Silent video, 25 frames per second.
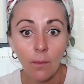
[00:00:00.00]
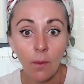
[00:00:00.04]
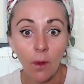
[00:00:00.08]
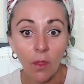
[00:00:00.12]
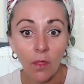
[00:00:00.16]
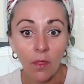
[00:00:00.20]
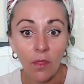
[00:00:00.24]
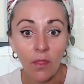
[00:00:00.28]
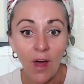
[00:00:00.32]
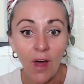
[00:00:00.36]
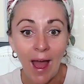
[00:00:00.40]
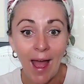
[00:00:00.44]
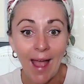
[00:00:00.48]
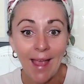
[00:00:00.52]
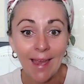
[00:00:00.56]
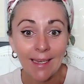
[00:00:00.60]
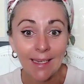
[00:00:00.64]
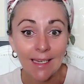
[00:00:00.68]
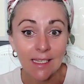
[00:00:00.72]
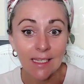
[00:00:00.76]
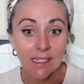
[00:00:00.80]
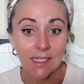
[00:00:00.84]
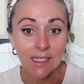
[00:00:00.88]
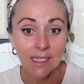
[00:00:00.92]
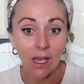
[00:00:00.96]
but that in
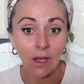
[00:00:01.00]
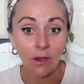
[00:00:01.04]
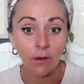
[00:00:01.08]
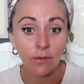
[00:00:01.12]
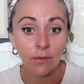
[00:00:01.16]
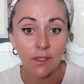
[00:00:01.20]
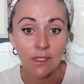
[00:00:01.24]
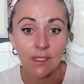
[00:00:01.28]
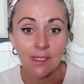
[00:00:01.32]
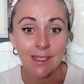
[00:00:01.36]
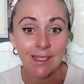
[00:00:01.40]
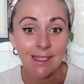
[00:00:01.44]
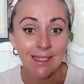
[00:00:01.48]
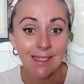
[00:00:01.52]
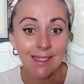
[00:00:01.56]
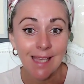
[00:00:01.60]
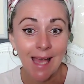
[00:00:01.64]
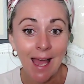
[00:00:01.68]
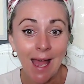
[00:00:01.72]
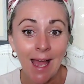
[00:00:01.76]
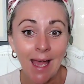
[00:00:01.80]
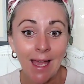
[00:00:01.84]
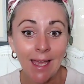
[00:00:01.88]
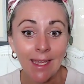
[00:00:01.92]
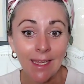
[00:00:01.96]
itself is a
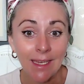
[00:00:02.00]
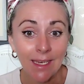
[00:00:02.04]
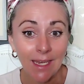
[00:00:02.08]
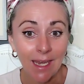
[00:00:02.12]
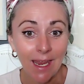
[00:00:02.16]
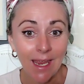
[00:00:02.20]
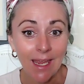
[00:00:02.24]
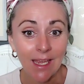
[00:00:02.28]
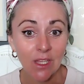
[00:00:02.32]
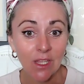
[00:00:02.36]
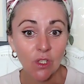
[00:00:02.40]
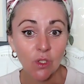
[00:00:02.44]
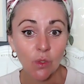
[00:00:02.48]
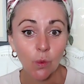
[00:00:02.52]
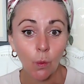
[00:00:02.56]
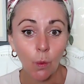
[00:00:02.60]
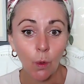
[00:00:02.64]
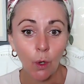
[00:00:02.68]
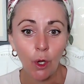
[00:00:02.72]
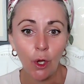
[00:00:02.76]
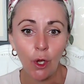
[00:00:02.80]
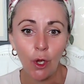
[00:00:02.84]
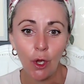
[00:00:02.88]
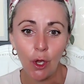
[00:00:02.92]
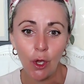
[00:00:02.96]
sign it's
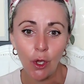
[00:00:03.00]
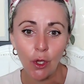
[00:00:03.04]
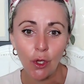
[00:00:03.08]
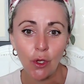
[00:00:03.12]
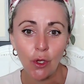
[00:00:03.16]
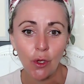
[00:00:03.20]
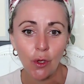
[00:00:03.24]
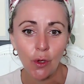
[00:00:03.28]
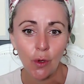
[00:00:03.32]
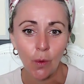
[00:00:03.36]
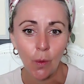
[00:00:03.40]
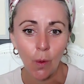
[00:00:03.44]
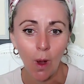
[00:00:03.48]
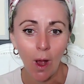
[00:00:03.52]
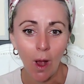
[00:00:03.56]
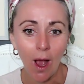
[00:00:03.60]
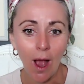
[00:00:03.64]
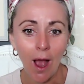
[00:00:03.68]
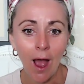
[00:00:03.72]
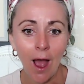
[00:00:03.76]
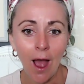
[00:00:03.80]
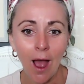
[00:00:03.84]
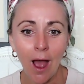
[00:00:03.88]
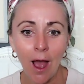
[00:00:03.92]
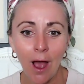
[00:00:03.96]
where you
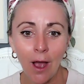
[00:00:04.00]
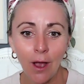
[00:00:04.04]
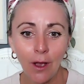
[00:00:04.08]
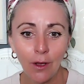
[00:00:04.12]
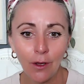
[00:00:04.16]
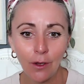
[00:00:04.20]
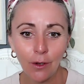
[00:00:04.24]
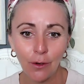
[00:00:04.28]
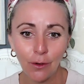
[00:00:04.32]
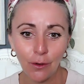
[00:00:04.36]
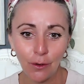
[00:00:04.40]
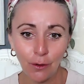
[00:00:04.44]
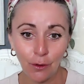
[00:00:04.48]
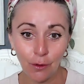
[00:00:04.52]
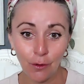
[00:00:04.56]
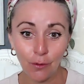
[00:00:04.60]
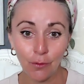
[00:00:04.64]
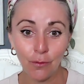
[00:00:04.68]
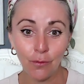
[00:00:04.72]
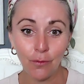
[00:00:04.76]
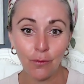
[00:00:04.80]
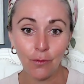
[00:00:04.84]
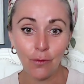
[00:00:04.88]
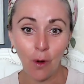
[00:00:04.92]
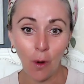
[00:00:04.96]
are
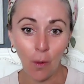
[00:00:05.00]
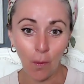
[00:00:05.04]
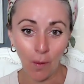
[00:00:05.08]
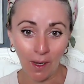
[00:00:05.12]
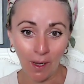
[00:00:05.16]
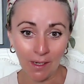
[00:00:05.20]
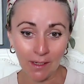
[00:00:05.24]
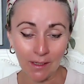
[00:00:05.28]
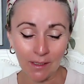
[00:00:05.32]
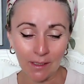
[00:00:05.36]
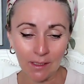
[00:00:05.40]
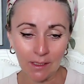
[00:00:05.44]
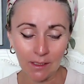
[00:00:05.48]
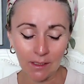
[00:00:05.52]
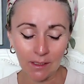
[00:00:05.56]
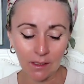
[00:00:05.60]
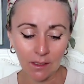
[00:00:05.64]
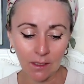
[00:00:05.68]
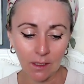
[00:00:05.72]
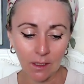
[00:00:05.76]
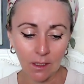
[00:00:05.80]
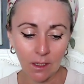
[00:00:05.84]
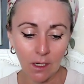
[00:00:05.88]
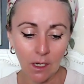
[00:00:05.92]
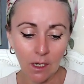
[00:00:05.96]
growing.
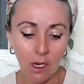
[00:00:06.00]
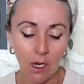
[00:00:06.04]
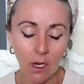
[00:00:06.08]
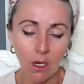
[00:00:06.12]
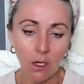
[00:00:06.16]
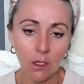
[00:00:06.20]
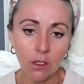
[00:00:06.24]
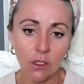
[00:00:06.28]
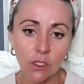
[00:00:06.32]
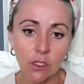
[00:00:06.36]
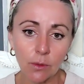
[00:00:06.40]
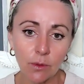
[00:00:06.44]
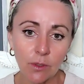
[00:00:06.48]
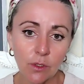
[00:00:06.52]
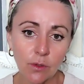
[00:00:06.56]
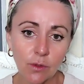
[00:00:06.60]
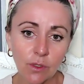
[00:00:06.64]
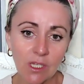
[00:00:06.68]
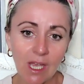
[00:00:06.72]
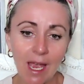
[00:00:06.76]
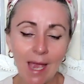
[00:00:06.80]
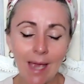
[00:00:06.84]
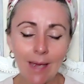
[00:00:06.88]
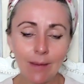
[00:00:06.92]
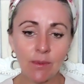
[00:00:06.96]
So it's
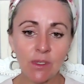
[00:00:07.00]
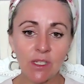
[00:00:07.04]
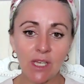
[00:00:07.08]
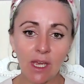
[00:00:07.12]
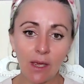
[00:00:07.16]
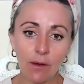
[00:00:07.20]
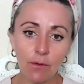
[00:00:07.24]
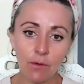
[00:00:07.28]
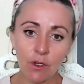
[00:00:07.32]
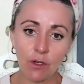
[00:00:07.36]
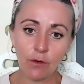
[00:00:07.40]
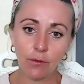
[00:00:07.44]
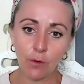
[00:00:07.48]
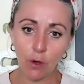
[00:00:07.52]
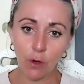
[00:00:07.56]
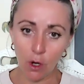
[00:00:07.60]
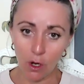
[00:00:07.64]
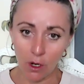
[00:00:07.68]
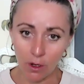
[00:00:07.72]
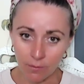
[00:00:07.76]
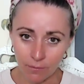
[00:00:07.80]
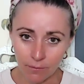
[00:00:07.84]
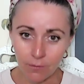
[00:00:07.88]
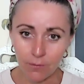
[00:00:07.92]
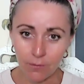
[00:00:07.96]
time to get rid of
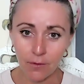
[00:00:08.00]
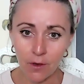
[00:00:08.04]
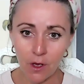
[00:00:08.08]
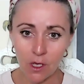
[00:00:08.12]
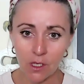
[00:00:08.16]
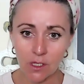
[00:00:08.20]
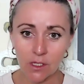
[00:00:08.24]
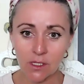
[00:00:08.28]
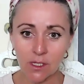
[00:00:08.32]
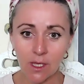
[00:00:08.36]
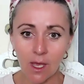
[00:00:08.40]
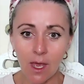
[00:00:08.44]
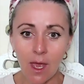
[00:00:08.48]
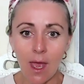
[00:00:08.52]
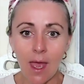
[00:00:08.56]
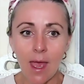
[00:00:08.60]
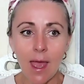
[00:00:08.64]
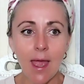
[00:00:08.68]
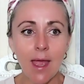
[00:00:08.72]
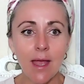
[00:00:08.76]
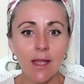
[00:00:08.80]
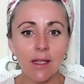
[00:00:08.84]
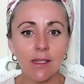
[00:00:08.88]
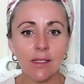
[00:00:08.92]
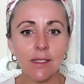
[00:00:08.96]
comfort.
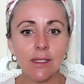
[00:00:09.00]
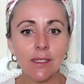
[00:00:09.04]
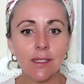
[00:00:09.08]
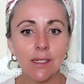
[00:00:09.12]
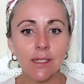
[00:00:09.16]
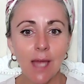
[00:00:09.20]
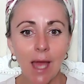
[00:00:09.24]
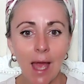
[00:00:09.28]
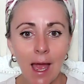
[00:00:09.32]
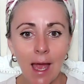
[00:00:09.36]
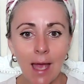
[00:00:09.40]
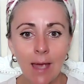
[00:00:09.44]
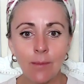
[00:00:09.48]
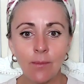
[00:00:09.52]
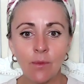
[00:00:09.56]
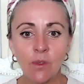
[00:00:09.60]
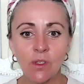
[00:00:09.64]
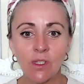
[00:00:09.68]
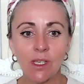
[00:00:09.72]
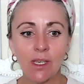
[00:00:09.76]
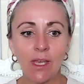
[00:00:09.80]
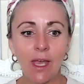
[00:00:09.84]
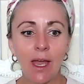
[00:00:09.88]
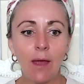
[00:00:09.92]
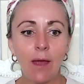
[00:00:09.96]
It's time
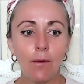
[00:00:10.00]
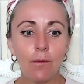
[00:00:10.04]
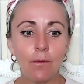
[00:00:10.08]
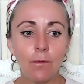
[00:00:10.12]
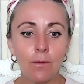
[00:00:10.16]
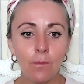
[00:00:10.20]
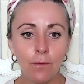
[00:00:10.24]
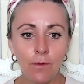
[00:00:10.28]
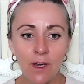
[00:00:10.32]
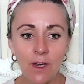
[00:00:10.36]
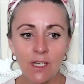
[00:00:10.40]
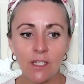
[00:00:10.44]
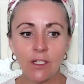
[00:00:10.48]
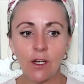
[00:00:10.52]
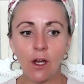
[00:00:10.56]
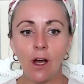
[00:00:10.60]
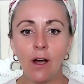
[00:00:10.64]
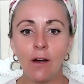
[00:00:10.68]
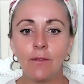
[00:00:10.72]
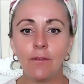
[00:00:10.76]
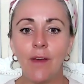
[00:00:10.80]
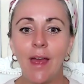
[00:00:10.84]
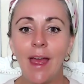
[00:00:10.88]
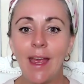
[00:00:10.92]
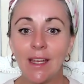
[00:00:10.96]
to get rid
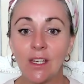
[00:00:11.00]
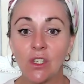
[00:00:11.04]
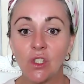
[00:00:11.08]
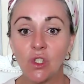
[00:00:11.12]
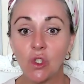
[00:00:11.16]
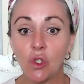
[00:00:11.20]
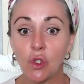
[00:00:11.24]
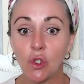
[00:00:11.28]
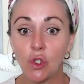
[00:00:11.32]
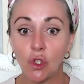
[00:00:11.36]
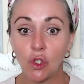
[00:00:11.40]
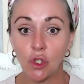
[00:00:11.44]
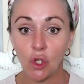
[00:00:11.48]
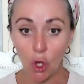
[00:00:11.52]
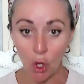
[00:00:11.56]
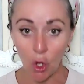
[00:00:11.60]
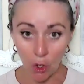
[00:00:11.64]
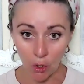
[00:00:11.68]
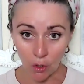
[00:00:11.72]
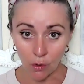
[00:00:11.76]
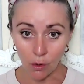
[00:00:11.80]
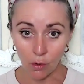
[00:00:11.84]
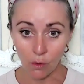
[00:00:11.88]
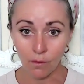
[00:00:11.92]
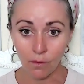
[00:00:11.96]
of
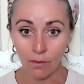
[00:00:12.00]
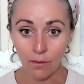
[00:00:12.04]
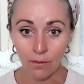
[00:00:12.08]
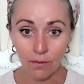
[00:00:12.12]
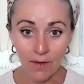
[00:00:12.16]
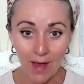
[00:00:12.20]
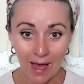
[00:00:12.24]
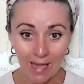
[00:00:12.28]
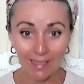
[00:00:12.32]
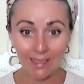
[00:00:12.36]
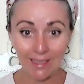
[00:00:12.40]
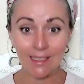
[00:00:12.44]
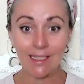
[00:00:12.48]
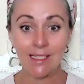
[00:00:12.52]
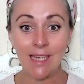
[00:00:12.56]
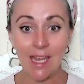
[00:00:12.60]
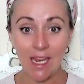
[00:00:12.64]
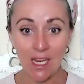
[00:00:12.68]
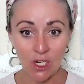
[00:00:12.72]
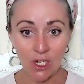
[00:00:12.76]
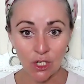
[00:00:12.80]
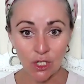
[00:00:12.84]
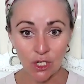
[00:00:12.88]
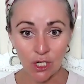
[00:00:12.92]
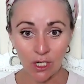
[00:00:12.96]
external
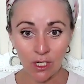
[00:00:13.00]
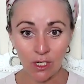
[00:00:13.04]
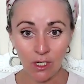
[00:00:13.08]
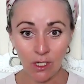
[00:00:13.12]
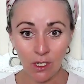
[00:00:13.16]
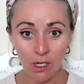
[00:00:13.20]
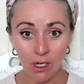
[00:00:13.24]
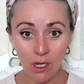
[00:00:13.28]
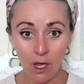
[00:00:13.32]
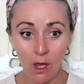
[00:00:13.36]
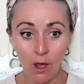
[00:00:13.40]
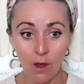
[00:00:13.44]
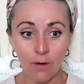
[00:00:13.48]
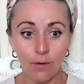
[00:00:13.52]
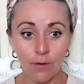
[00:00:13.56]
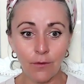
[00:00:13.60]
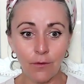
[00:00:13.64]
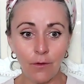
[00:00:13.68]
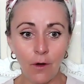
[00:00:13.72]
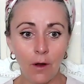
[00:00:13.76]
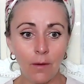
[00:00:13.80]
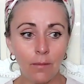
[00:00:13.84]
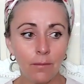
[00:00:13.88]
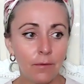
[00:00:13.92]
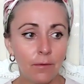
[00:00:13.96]
validation
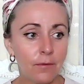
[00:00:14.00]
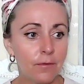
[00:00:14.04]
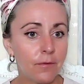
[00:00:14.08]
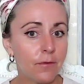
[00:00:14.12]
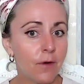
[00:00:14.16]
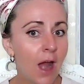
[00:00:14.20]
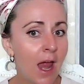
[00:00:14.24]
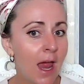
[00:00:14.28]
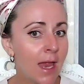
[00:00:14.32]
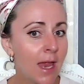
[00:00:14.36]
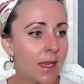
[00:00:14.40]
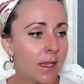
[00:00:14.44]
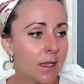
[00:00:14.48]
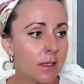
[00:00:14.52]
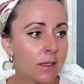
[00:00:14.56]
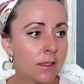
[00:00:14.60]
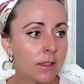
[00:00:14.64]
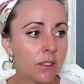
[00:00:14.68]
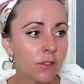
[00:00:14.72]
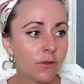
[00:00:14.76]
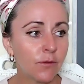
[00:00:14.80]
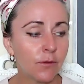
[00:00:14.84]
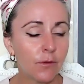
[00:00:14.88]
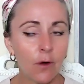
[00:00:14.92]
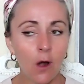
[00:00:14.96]
from
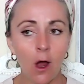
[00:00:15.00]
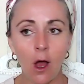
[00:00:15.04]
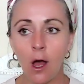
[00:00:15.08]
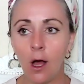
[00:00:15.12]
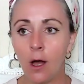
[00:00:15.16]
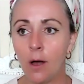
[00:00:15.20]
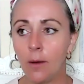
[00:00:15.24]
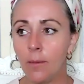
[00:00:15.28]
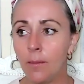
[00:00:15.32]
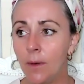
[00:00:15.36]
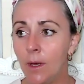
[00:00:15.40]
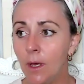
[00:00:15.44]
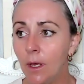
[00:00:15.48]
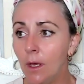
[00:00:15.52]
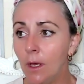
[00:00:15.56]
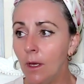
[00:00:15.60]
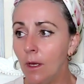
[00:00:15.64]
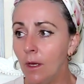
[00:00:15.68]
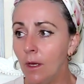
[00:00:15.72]
friends, from